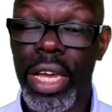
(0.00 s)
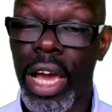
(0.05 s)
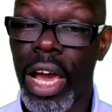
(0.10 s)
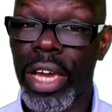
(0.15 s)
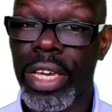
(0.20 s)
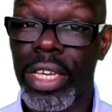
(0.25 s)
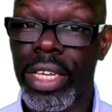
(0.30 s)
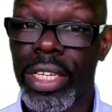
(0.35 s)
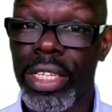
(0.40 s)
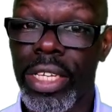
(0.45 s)
I
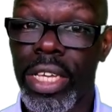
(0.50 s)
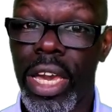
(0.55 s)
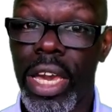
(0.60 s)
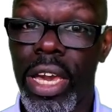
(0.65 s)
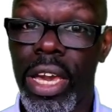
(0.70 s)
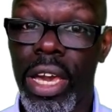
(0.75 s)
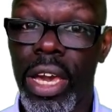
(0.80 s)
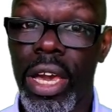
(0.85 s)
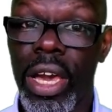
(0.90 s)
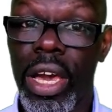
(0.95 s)
can get
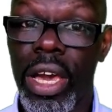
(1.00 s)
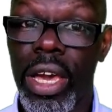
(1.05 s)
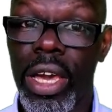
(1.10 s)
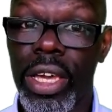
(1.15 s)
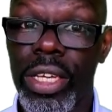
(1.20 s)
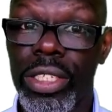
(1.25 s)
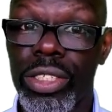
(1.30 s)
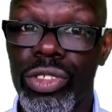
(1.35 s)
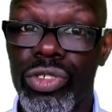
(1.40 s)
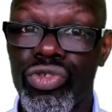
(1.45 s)

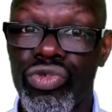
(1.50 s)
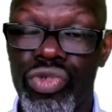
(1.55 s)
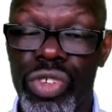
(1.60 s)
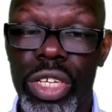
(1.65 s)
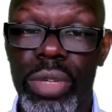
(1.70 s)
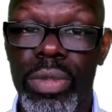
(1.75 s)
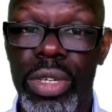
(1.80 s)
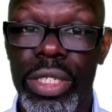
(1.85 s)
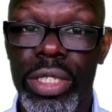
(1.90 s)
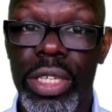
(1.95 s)
a
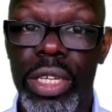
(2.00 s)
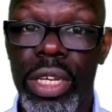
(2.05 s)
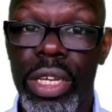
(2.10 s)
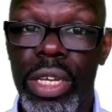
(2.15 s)
treatment,